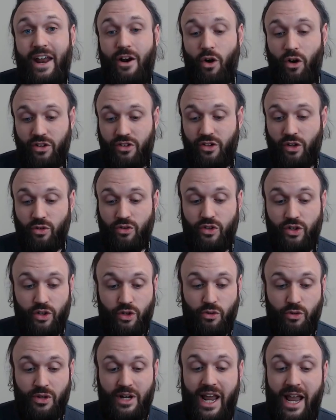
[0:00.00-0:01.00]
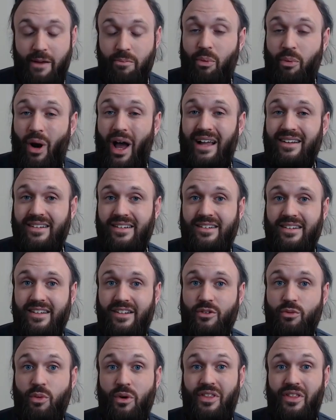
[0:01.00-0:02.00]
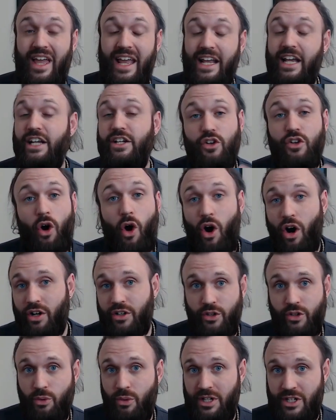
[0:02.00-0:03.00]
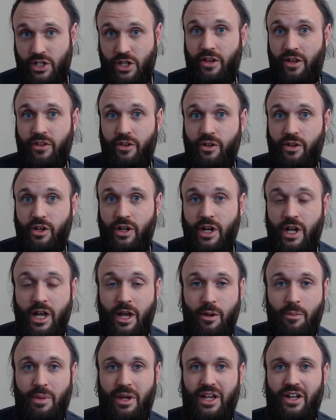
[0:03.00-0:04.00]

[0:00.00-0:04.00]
and also to create processes where they can talk to each other